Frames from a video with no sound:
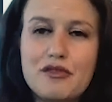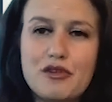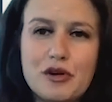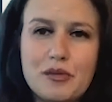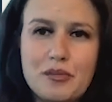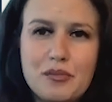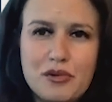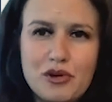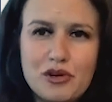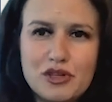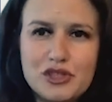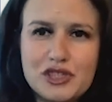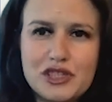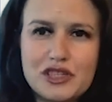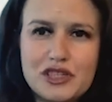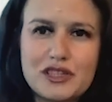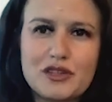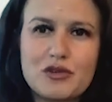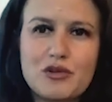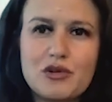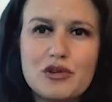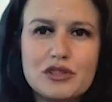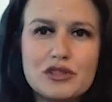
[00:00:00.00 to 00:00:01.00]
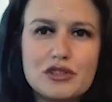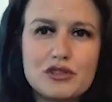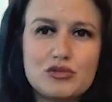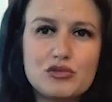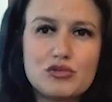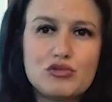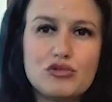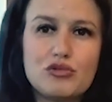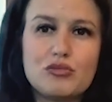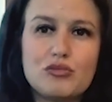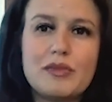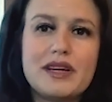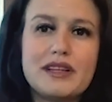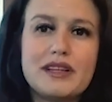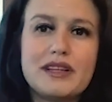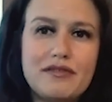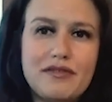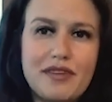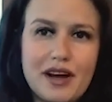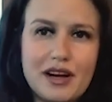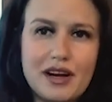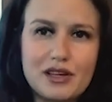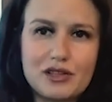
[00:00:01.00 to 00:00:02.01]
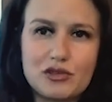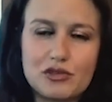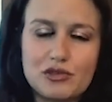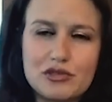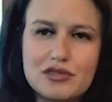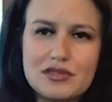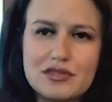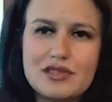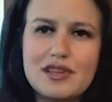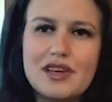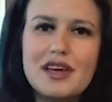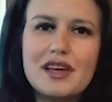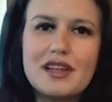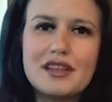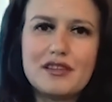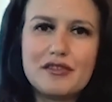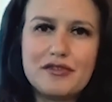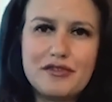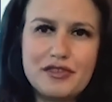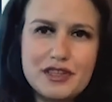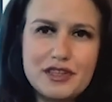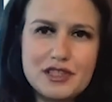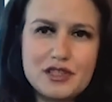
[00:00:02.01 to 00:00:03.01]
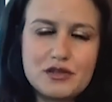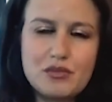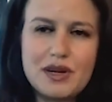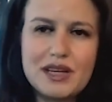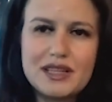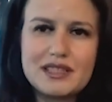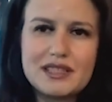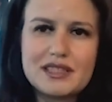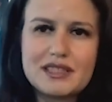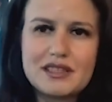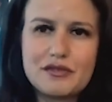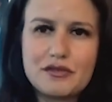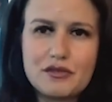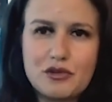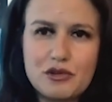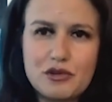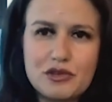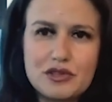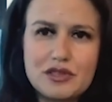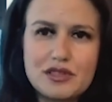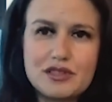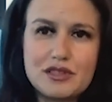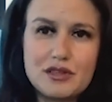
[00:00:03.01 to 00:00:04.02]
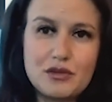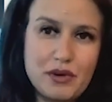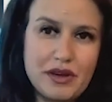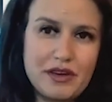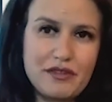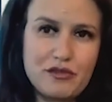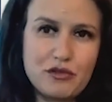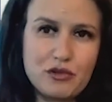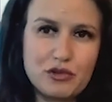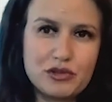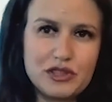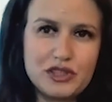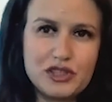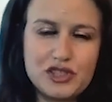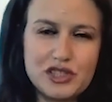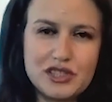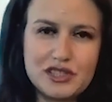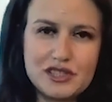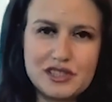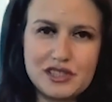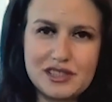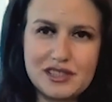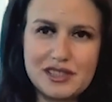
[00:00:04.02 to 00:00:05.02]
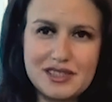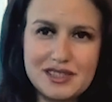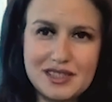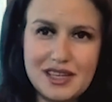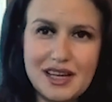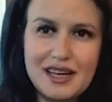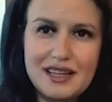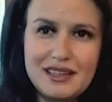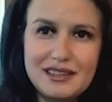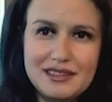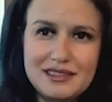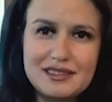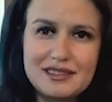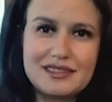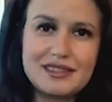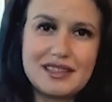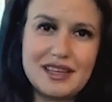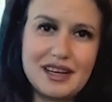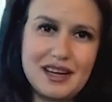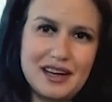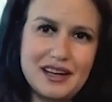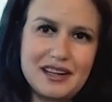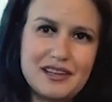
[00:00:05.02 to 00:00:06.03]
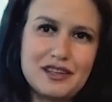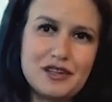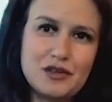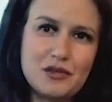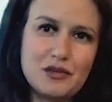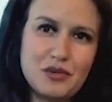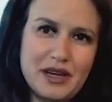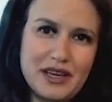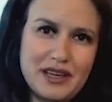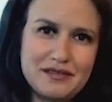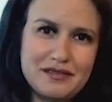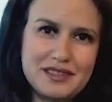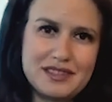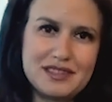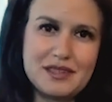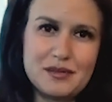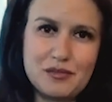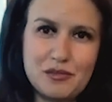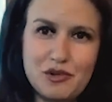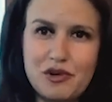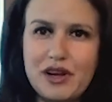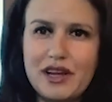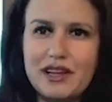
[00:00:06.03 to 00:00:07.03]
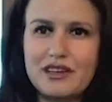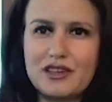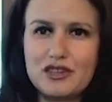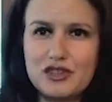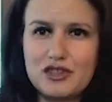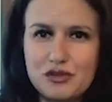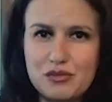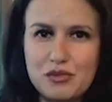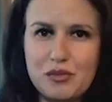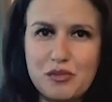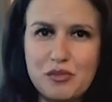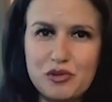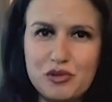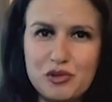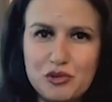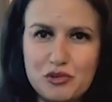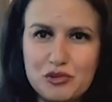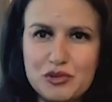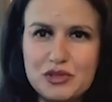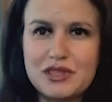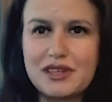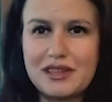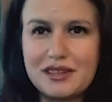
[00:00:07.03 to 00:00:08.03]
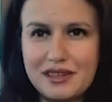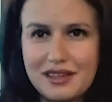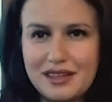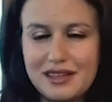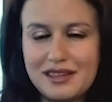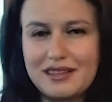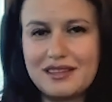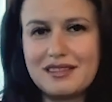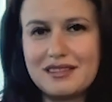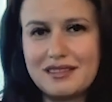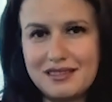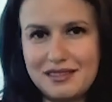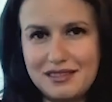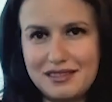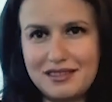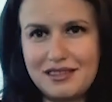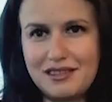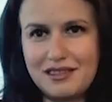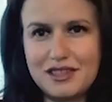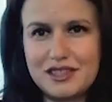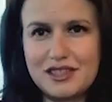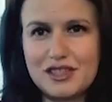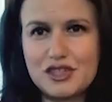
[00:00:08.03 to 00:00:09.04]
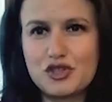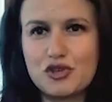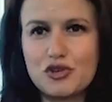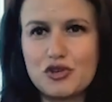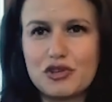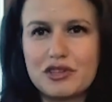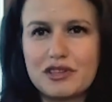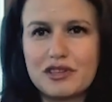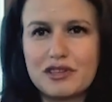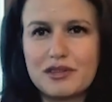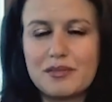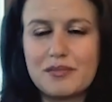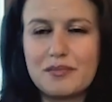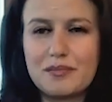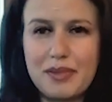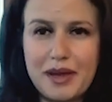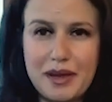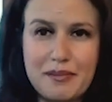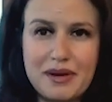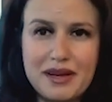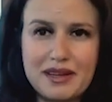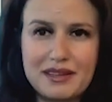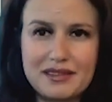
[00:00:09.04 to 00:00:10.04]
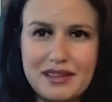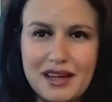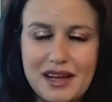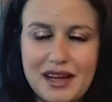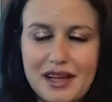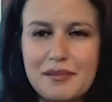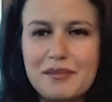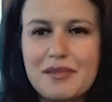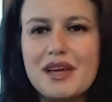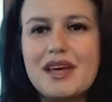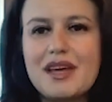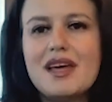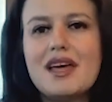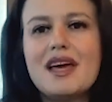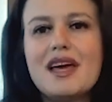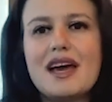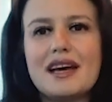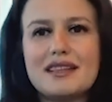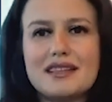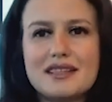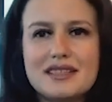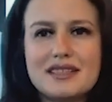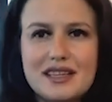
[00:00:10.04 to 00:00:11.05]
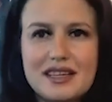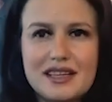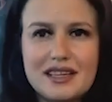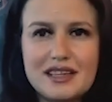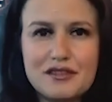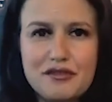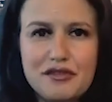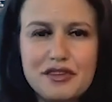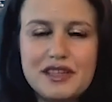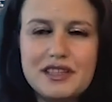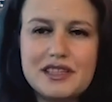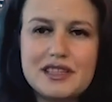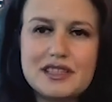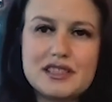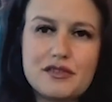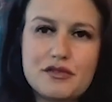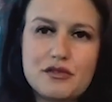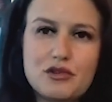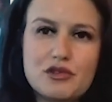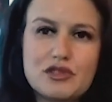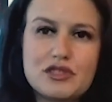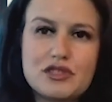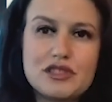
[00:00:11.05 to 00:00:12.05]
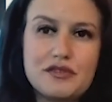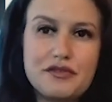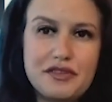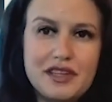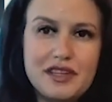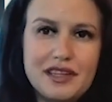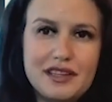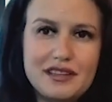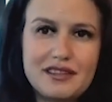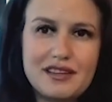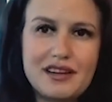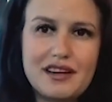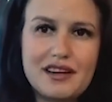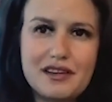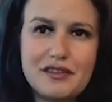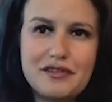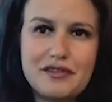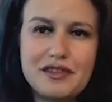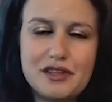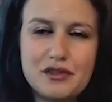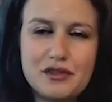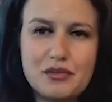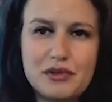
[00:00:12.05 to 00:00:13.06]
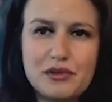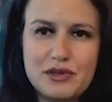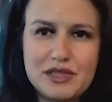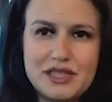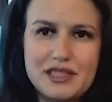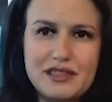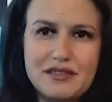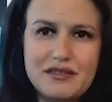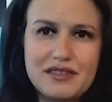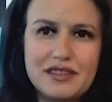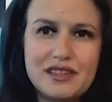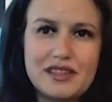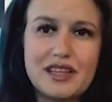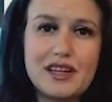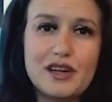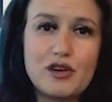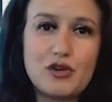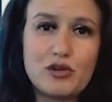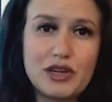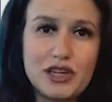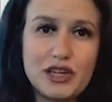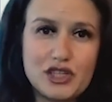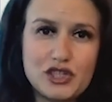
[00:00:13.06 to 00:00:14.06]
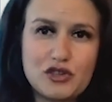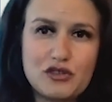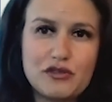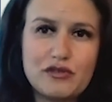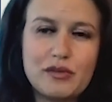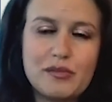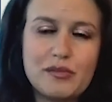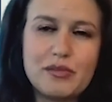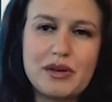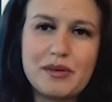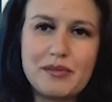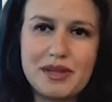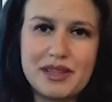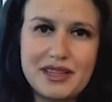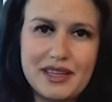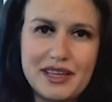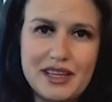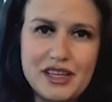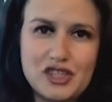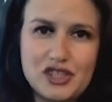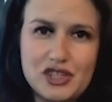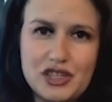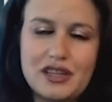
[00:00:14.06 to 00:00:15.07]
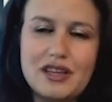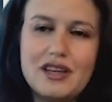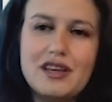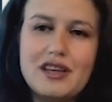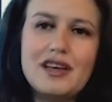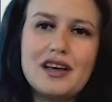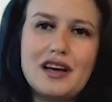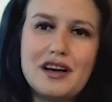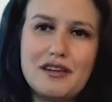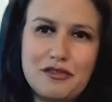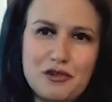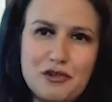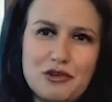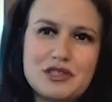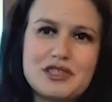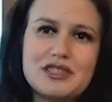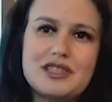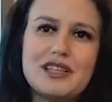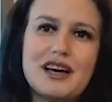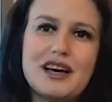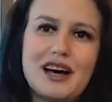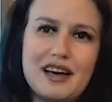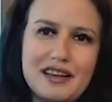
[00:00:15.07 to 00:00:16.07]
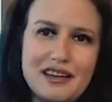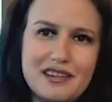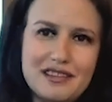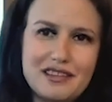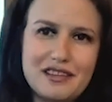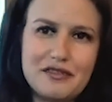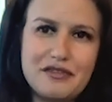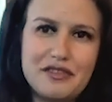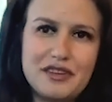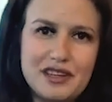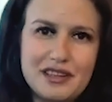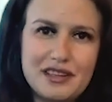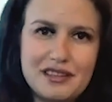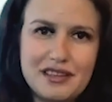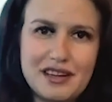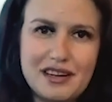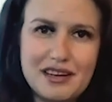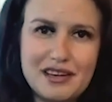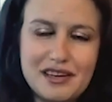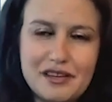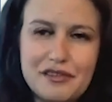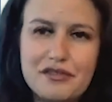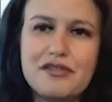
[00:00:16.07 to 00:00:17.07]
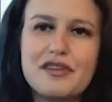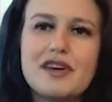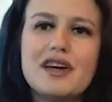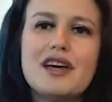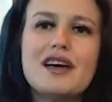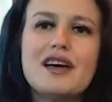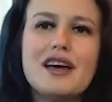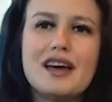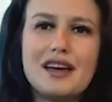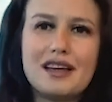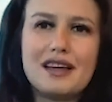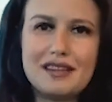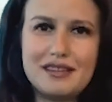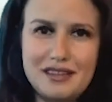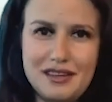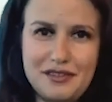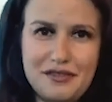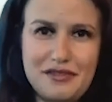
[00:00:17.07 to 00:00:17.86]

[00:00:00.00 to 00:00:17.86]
for a project according to two main factors. The first one is, of course, the wave conditions in the site. The higher the waves, the more energy we produce, and then there is a shorter payback time. And the second thing is, of course, the feed-in tariff that we receive in the location of implementation. Of course, the higher the feed-in tariff, the